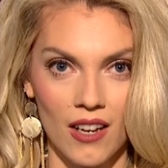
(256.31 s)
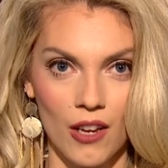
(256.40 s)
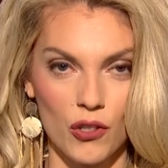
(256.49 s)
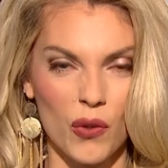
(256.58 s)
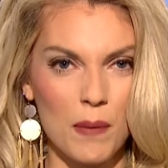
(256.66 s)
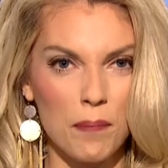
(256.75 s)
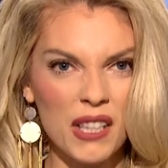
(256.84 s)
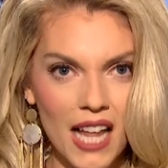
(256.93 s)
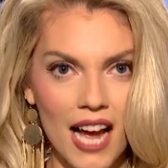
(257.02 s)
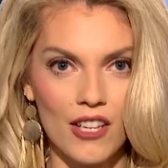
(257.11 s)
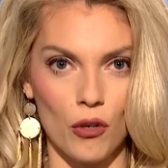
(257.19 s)
so they
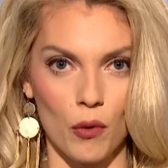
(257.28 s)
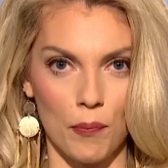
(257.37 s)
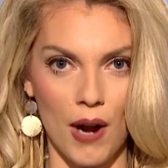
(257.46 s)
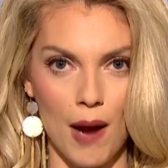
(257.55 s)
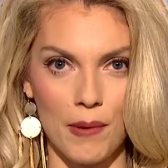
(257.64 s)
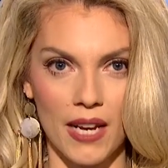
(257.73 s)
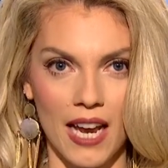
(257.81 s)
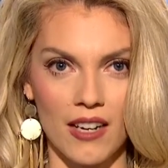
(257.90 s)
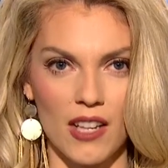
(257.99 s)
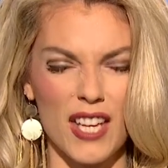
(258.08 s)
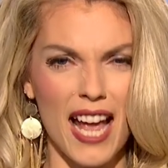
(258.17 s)
ply you with
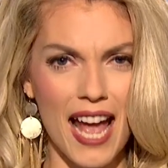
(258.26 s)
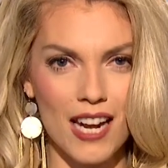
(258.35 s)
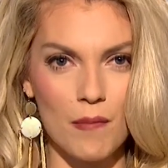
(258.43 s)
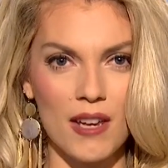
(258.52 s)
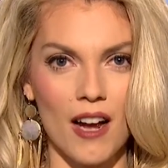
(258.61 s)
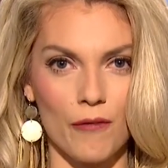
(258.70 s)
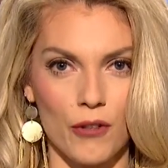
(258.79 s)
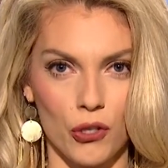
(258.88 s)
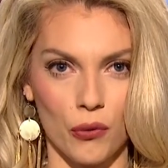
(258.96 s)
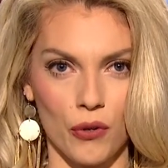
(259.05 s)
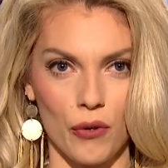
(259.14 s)
propaganda, the enemy of the
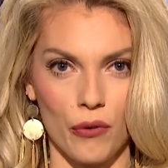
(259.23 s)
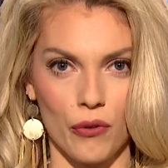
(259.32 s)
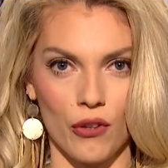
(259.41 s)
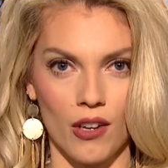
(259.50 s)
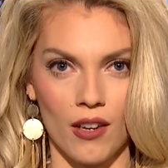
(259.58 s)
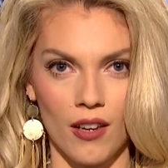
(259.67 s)
truth.